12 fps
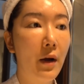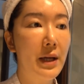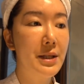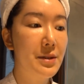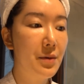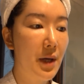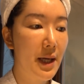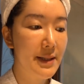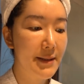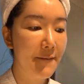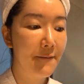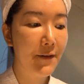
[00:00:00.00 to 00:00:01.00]
Alright, so
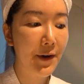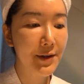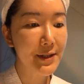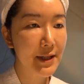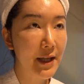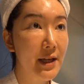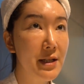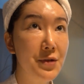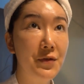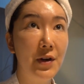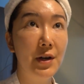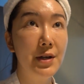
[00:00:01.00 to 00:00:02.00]
guys, first things
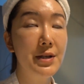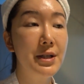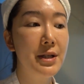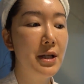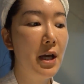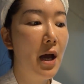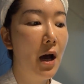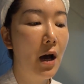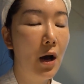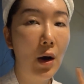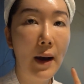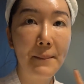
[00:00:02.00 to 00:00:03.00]
first,
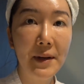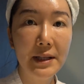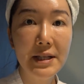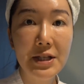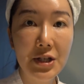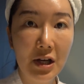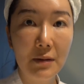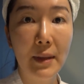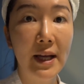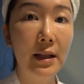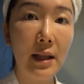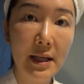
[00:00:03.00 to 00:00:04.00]
I'm gonna start
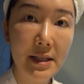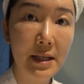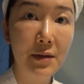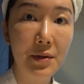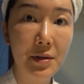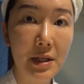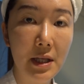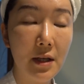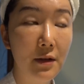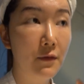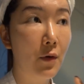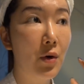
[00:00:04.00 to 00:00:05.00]
my cleansing
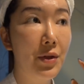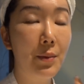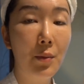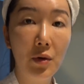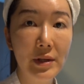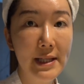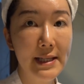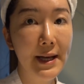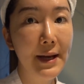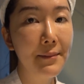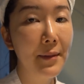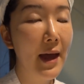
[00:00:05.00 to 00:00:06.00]
routine for the morning
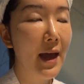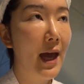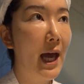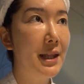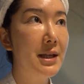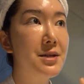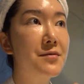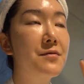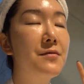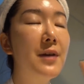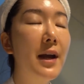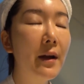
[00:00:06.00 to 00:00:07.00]
time. And it's
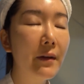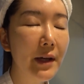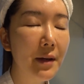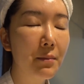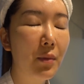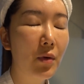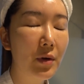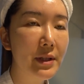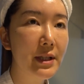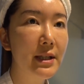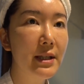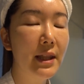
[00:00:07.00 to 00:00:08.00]
very
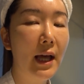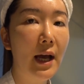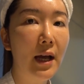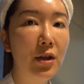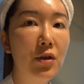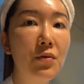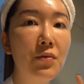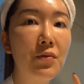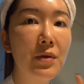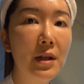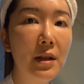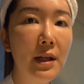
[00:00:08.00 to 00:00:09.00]
important that you
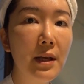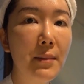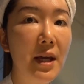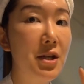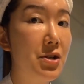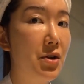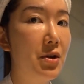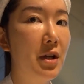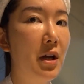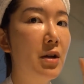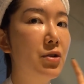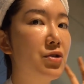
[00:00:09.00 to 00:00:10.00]
really make
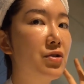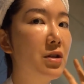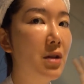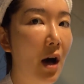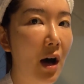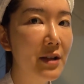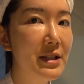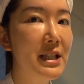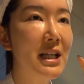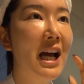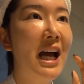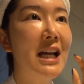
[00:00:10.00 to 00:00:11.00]
sure to
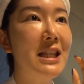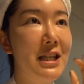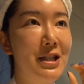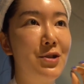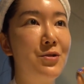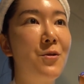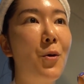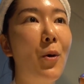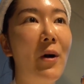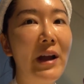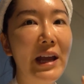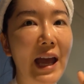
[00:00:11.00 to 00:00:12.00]
not
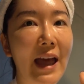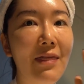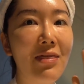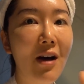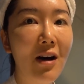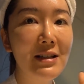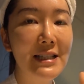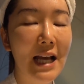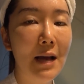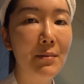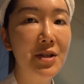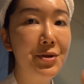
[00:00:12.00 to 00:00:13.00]
destroy and not
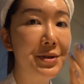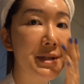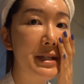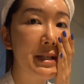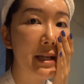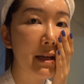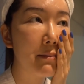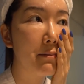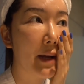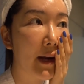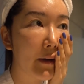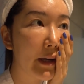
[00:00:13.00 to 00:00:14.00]
damage your skin
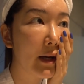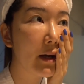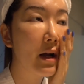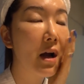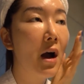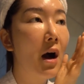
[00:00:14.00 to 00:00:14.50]
barrier